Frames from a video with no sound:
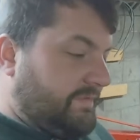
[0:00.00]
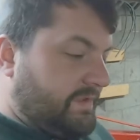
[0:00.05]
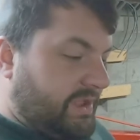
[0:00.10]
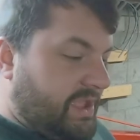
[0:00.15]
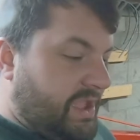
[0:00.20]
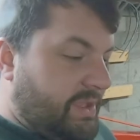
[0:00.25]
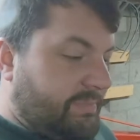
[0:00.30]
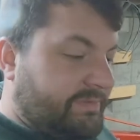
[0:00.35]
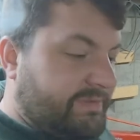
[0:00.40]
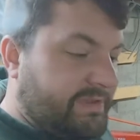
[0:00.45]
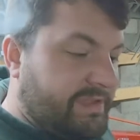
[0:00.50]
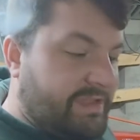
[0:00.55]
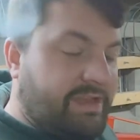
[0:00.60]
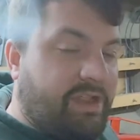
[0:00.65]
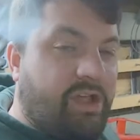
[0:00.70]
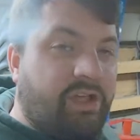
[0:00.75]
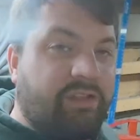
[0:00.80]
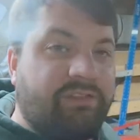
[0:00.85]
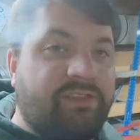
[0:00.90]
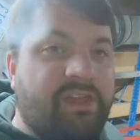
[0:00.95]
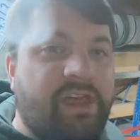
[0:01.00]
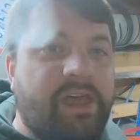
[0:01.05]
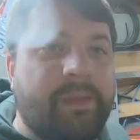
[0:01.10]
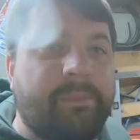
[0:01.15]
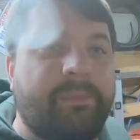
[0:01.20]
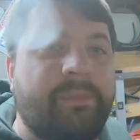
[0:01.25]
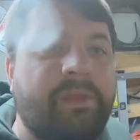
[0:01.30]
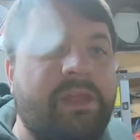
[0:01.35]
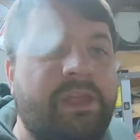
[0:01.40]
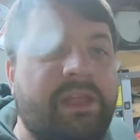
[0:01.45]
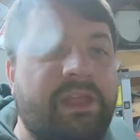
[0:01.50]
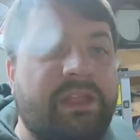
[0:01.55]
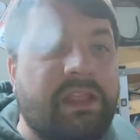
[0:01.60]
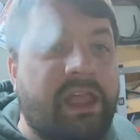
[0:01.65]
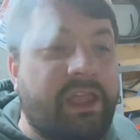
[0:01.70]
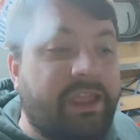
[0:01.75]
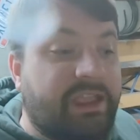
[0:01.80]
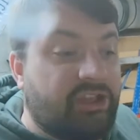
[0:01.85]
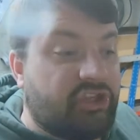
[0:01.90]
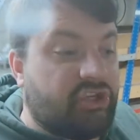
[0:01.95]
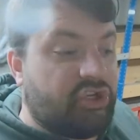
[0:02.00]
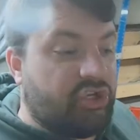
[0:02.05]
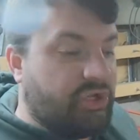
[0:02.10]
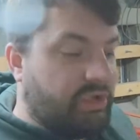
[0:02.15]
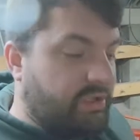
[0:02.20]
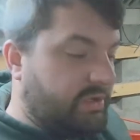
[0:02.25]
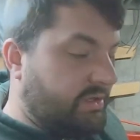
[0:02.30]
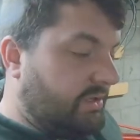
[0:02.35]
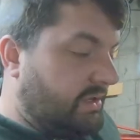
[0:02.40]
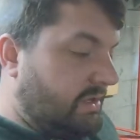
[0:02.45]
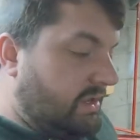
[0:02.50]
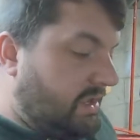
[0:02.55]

it comes in on time like it should.